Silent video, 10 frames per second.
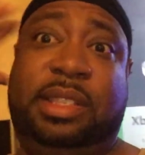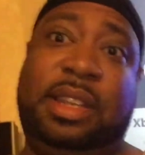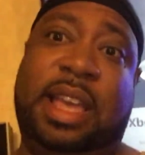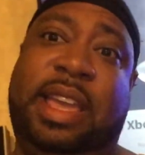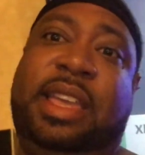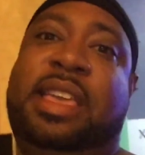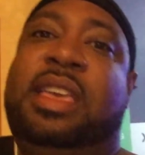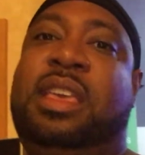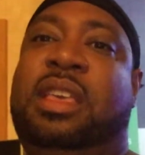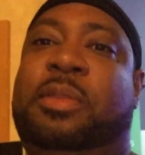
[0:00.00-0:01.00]
tonight,
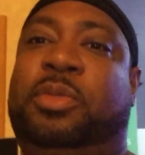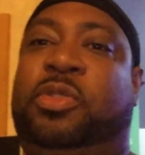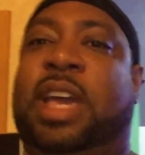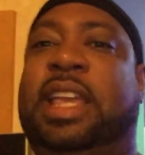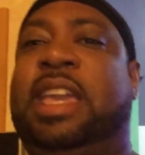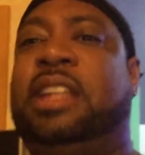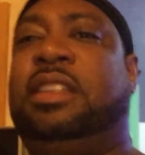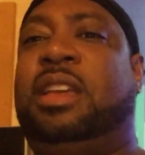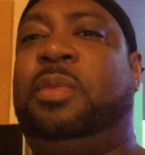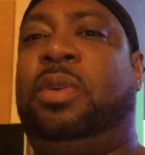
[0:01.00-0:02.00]
I'm going to try to catch
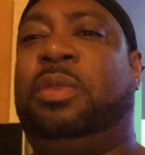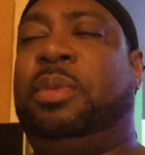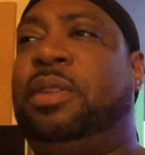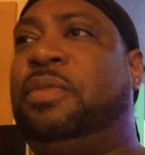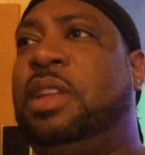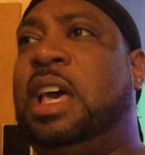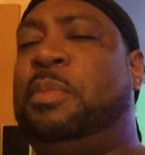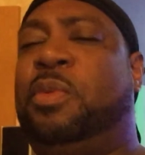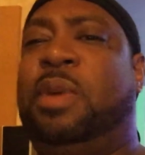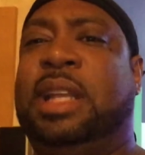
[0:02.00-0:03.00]
it at work, but if not,
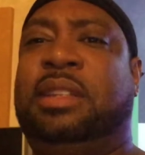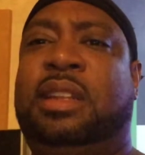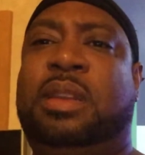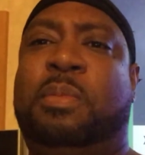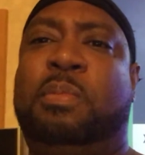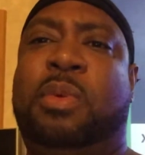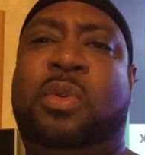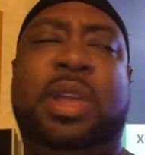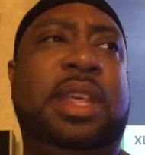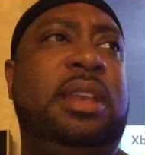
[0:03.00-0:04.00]
I'm going to watch it in the
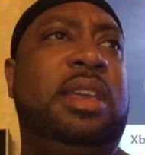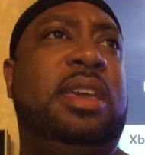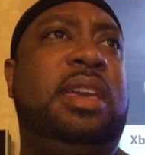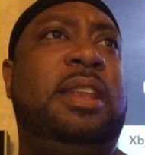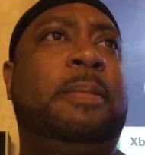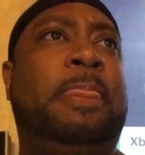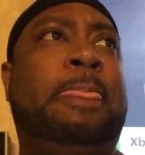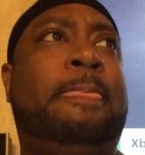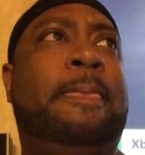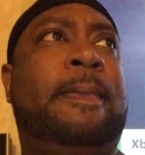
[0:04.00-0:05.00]
morning, and